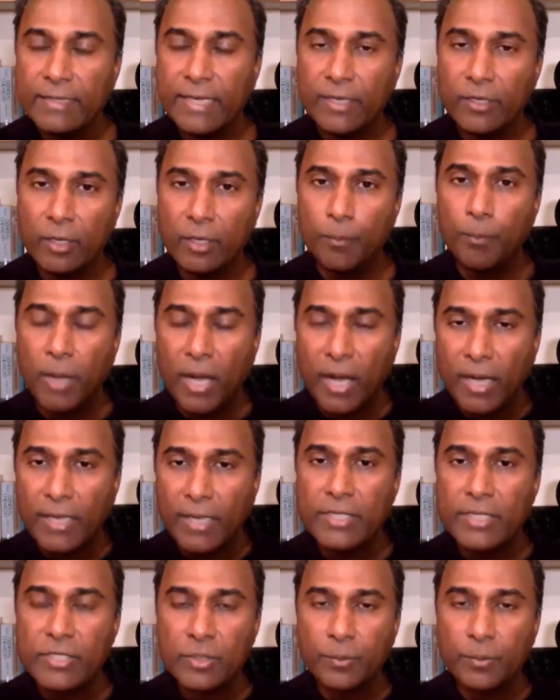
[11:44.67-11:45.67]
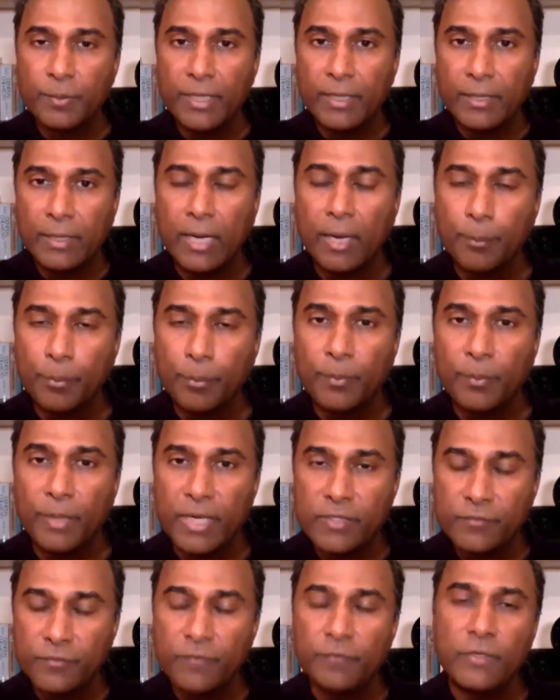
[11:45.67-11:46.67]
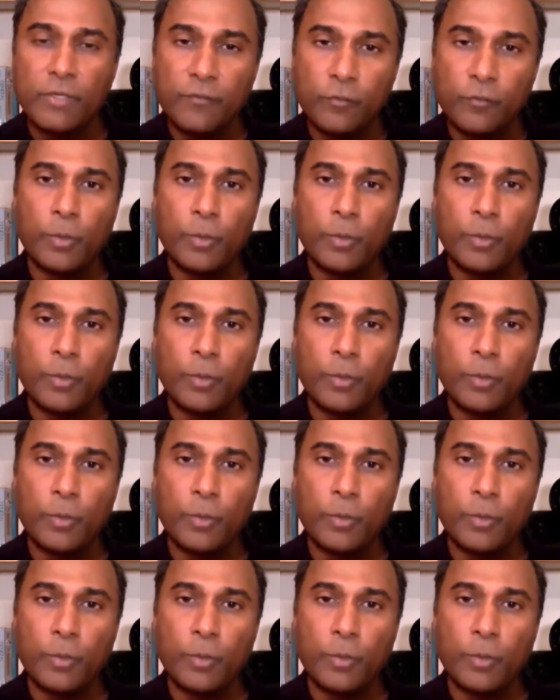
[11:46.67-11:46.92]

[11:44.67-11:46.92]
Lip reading: that our bodies are being compromised.